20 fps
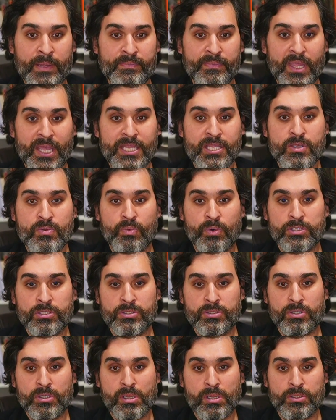
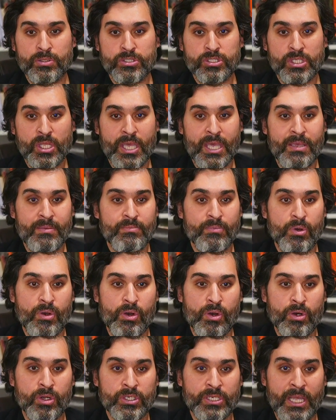Anyone close to him
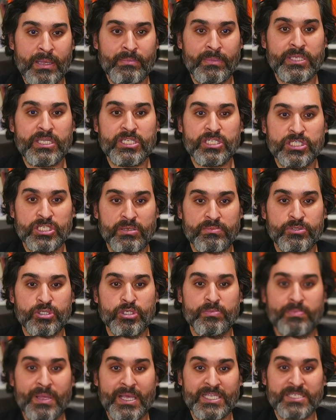or Dem leadership should
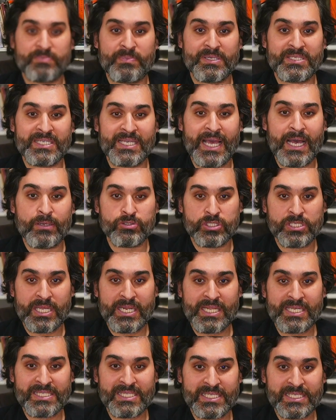be expressing how
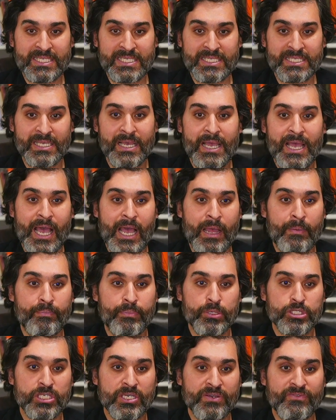serious this is and
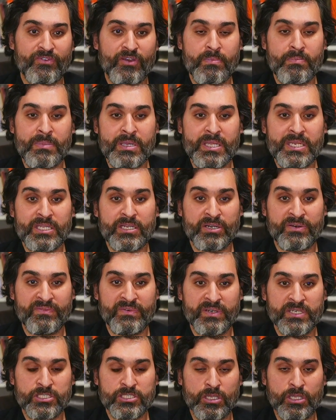pushing for immediate
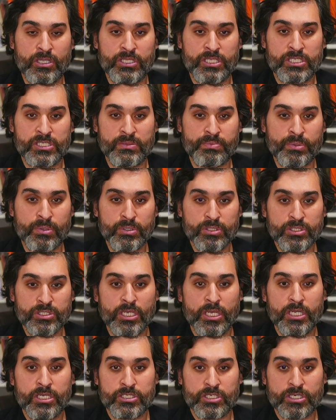reversal on this approach
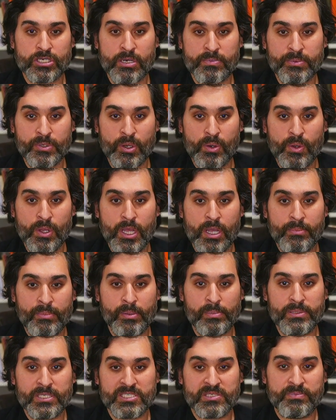to crypto,
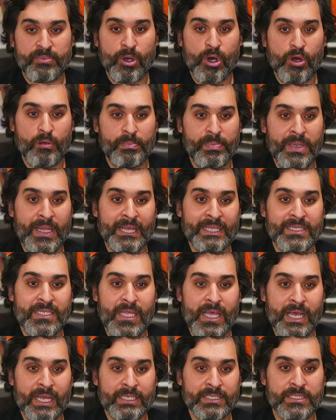public support plan,
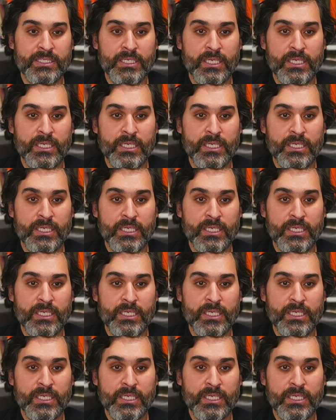and